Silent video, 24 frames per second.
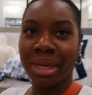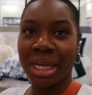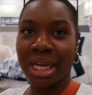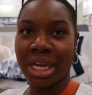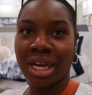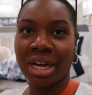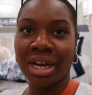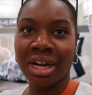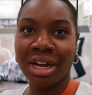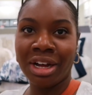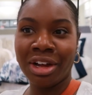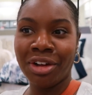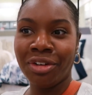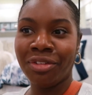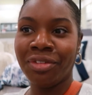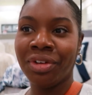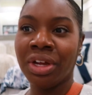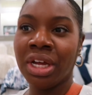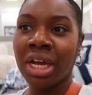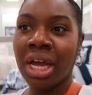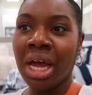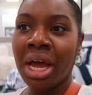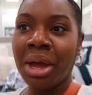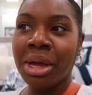me of
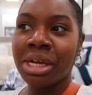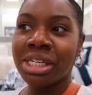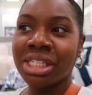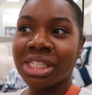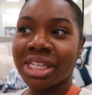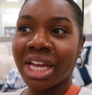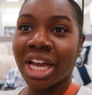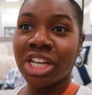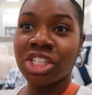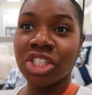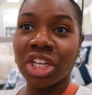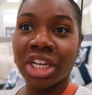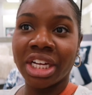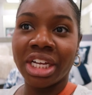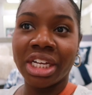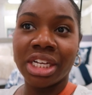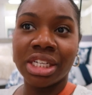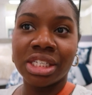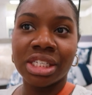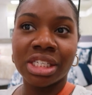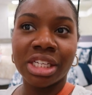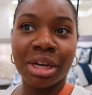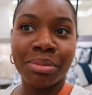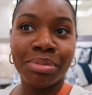
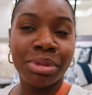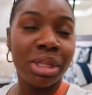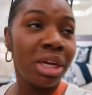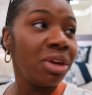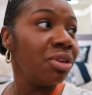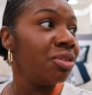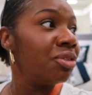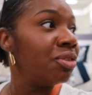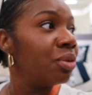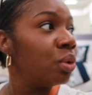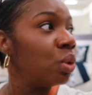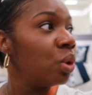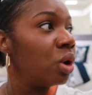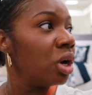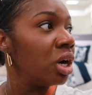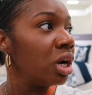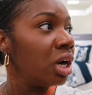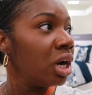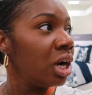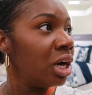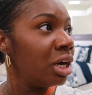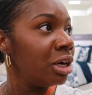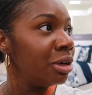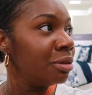scheduling something for
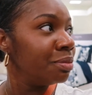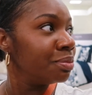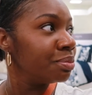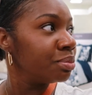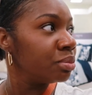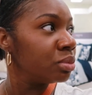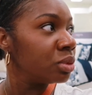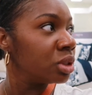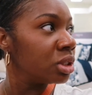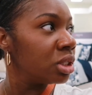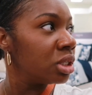um,